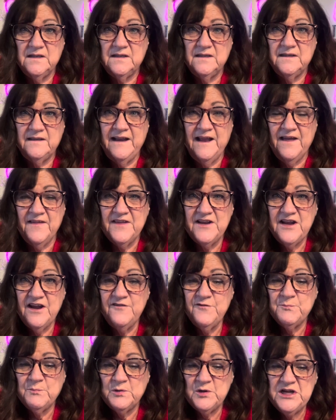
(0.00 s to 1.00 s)
Now that
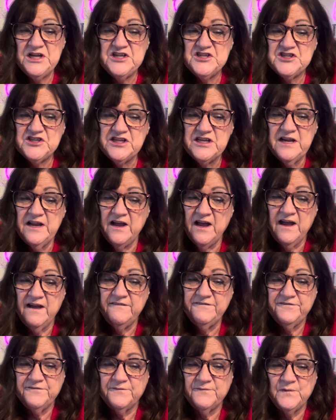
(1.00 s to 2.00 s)
I've preached enough,